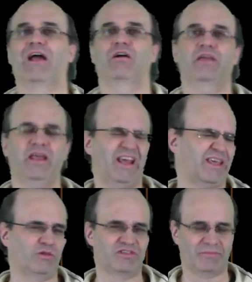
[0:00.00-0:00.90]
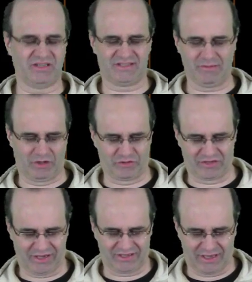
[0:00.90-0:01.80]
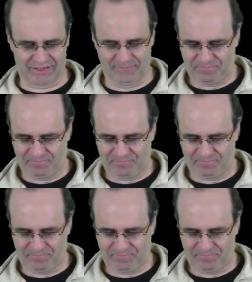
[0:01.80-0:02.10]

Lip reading: Okay, and I can do something similar. So I can